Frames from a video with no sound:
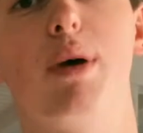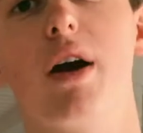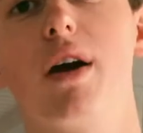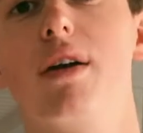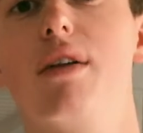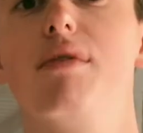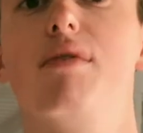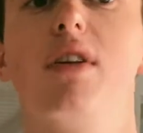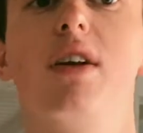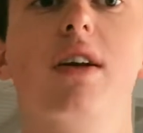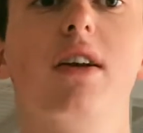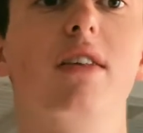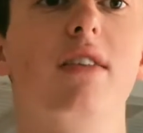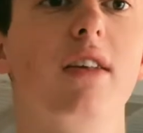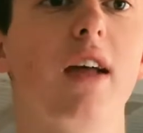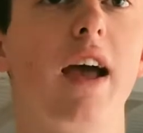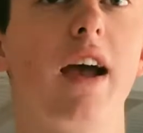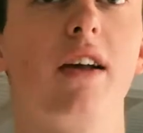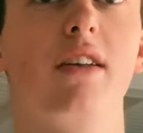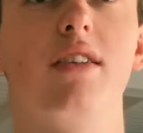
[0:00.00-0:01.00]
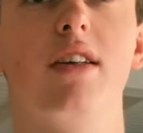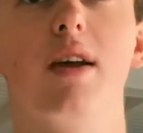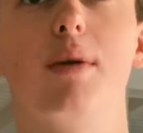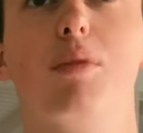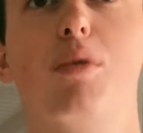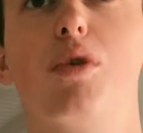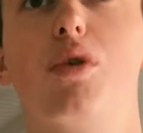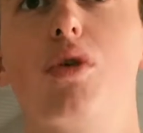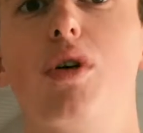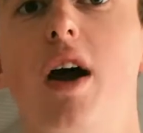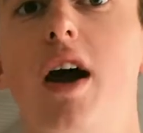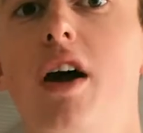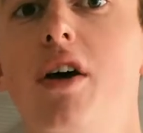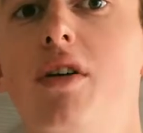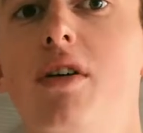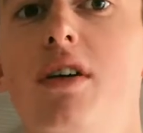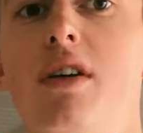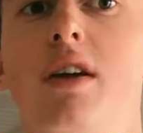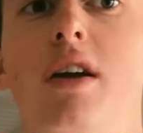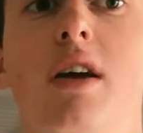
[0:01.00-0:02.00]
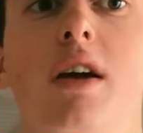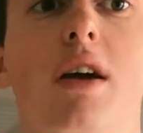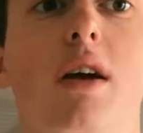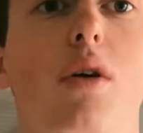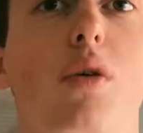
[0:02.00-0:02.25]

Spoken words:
part of the exact same crowd.